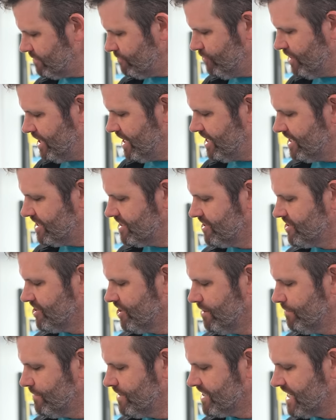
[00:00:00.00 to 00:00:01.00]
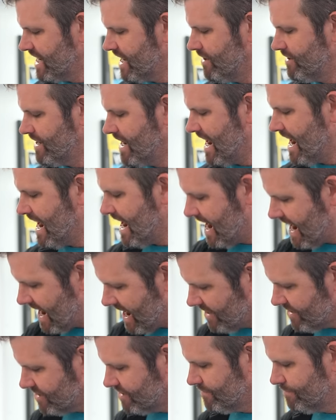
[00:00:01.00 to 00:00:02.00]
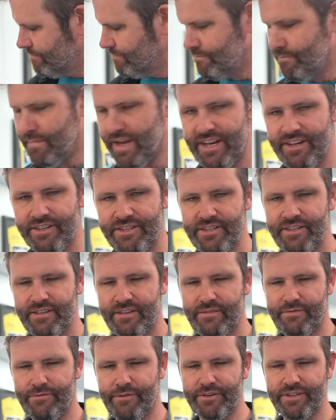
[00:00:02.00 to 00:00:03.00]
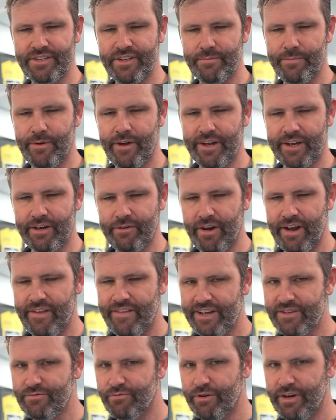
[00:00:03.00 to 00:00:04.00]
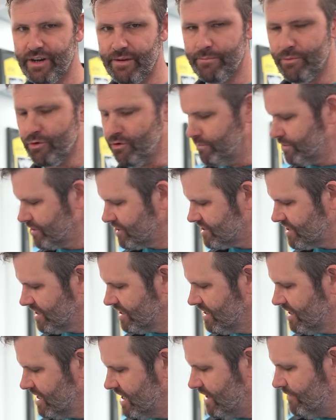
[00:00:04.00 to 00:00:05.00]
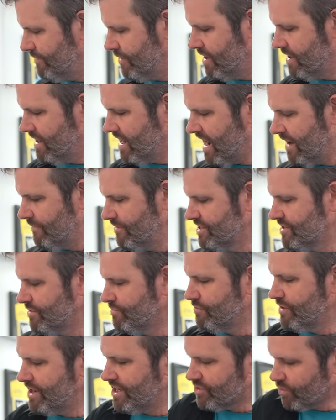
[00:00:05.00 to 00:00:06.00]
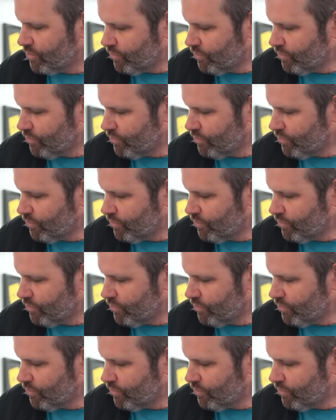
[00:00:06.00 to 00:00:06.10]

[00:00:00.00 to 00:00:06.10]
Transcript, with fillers: really determines how your hand meets the front of the bike, right? And that's really important, because if you're having to reach